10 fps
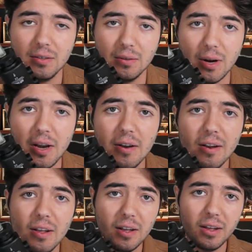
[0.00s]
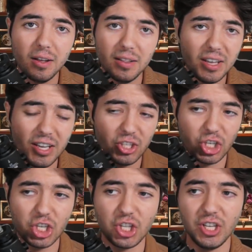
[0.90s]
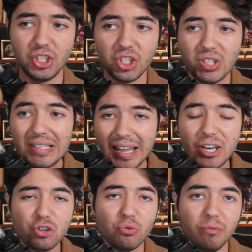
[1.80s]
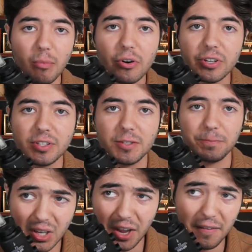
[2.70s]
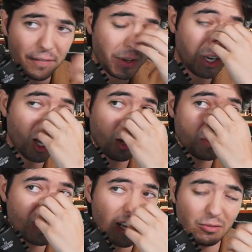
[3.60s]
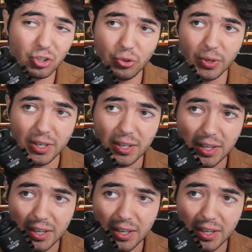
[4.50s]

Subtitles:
right? It's just the nature of markets. If it comes down to it,